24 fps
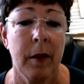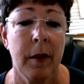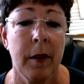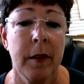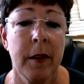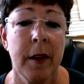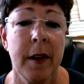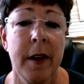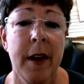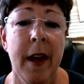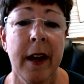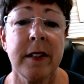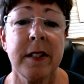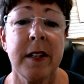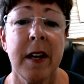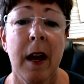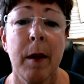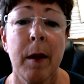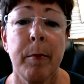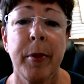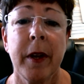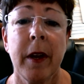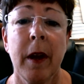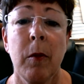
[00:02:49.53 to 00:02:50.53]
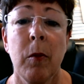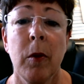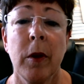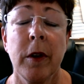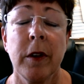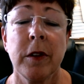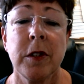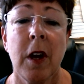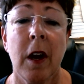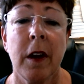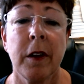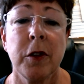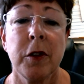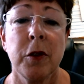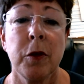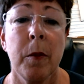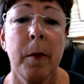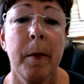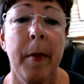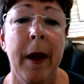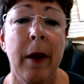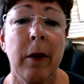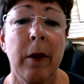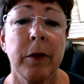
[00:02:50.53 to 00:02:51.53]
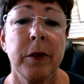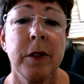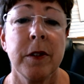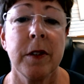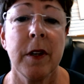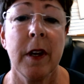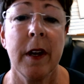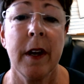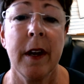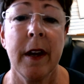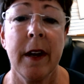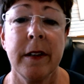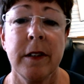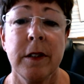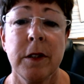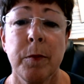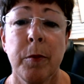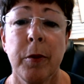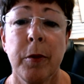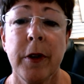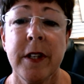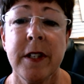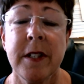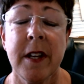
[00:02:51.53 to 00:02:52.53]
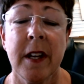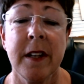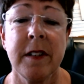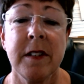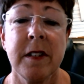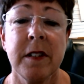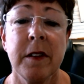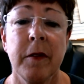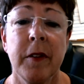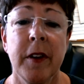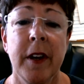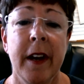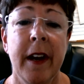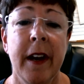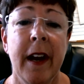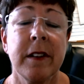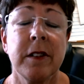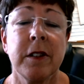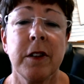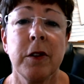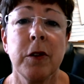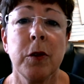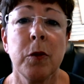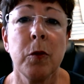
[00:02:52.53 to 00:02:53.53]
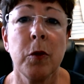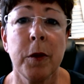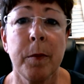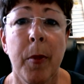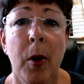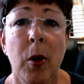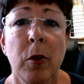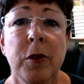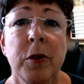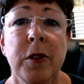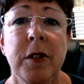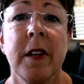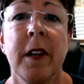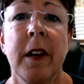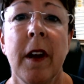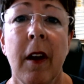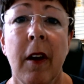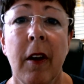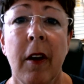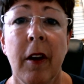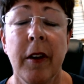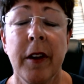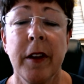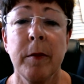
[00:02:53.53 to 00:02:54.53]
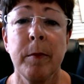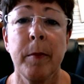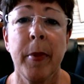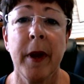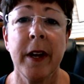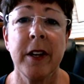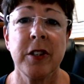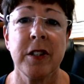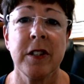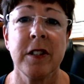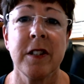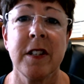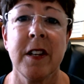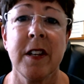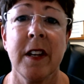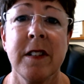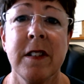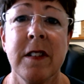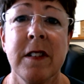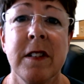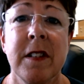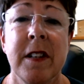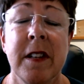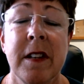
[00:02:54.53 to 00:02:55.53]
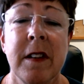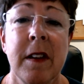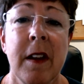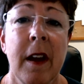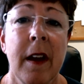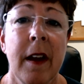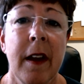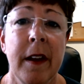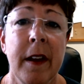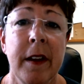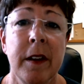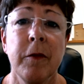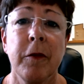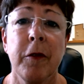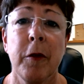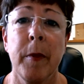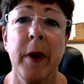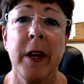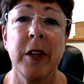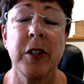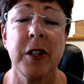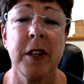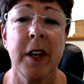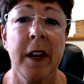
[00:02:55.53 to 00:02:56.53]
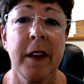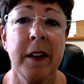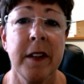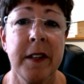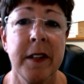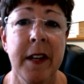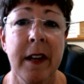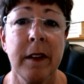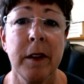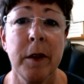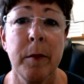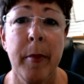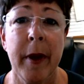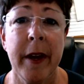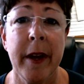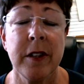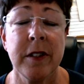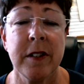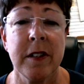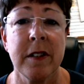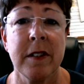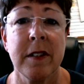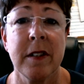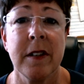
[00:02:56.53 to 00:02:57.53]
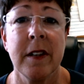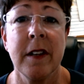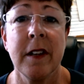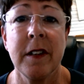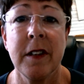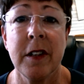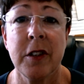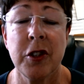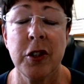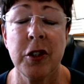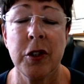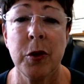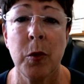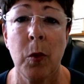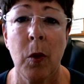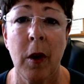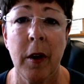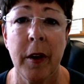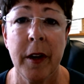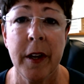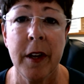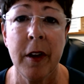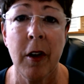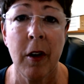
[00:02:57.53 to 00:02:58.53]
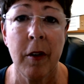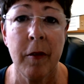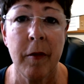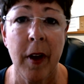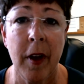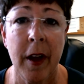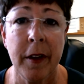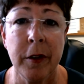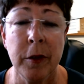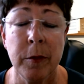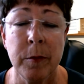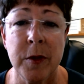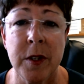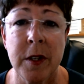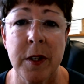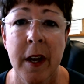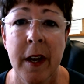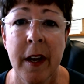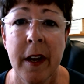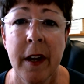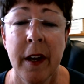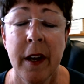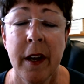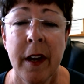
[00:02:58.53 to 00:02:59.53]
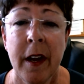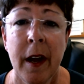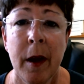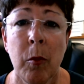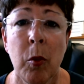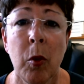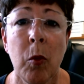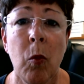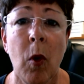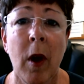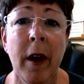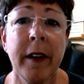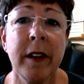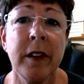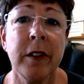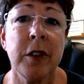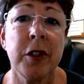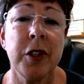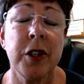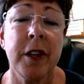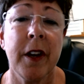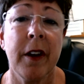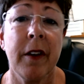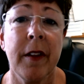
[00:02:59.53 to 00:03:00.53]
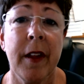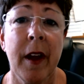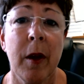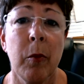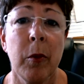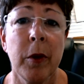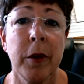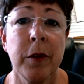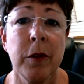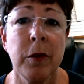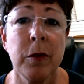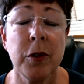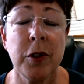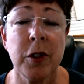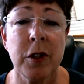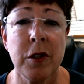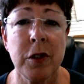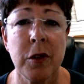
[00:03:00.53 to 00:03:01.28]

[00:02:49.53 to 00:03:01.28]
The next topic I want to talk to you about is pretty sensitive, and it has to do with posting our inpatient census information on a daily basis in addition to our ER volumes. And we're wanting to share that with you just